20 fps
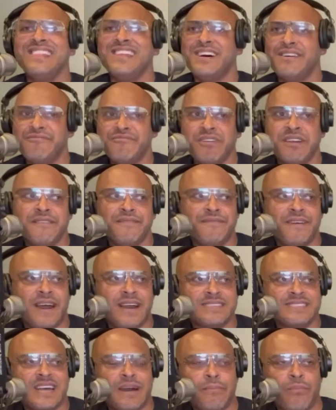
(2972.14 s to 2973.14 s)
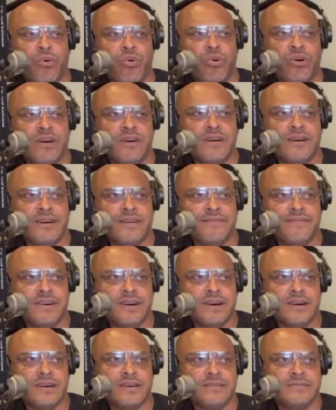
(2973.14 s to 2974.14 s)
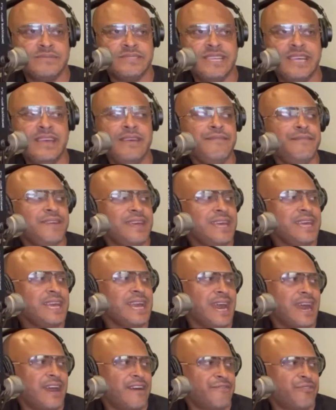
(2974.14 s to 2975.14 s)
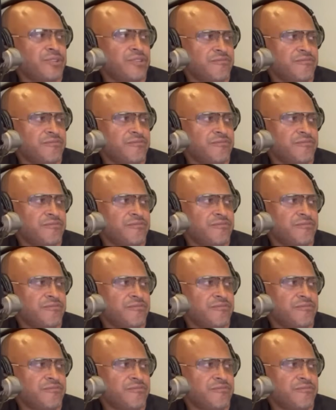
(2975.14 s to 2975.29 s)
love Red Fox. I'm more of a TV guy for